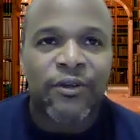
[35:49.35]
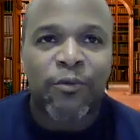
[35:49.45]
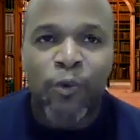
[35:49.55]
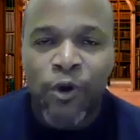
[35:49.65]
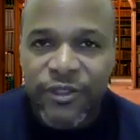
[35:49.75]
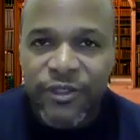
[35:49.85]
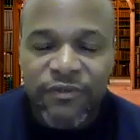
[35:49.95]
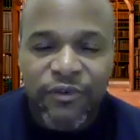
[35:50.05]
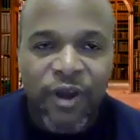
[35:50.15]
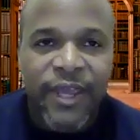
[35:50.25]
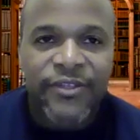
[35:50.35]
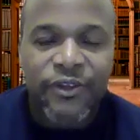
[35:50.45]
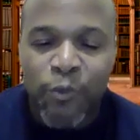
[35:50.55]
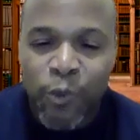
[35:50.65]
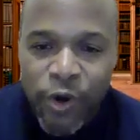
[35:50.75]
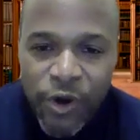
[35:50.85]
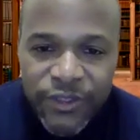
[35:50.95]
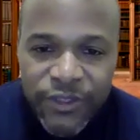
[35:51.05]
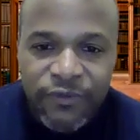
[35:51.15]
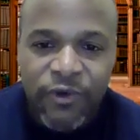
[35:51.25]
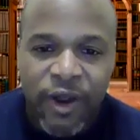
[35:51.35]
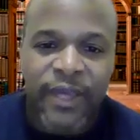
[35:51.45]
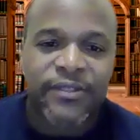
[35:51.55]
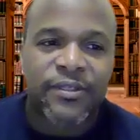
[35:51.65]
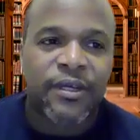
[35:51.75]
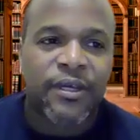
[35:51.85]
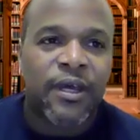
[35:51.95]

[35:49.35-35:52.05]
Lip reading: the works of Christ, the words of Christ.